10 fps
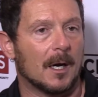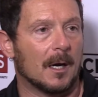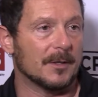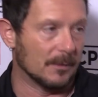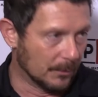
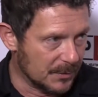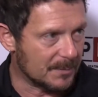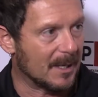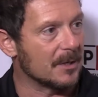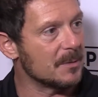You lose some
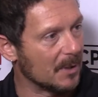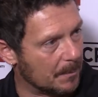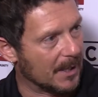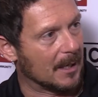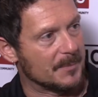energy, but you
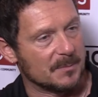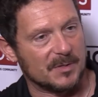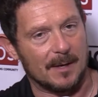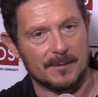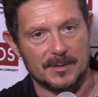pick up some
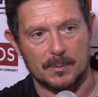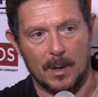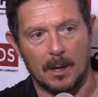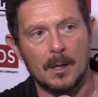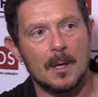savings as well.